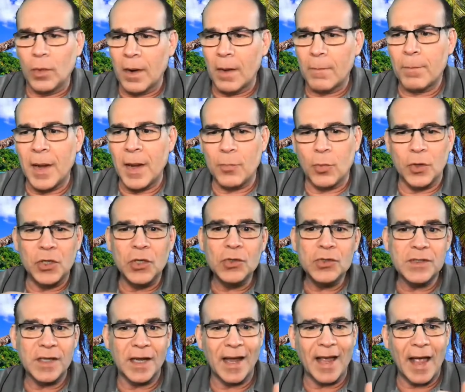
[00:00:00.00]
people
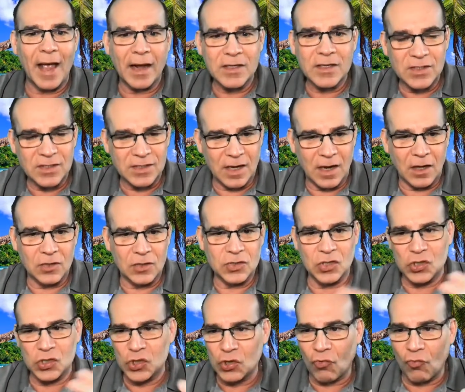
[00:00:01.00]
using Excel to
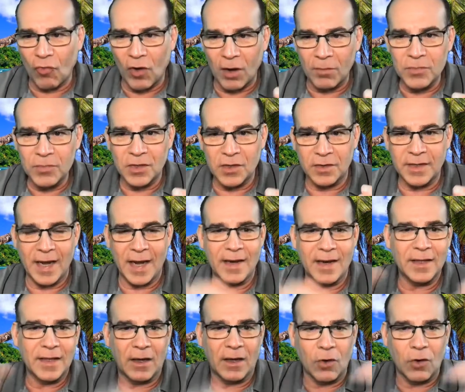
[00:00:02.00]
scrub their data,
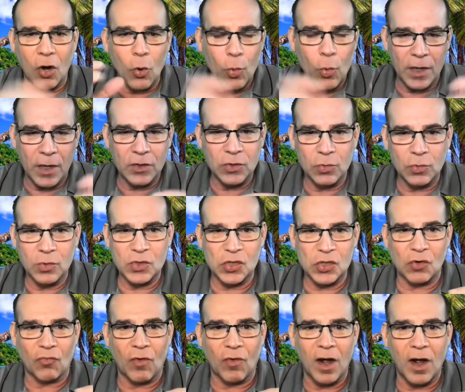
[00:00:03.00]
they'll go in, do a
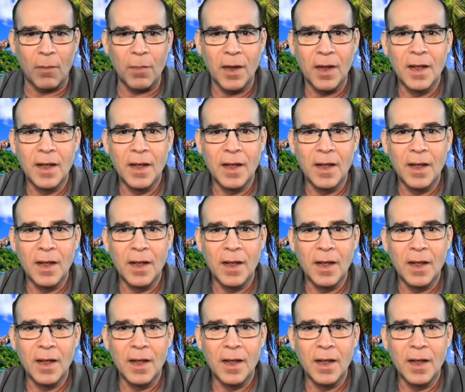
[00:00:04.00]
scrub,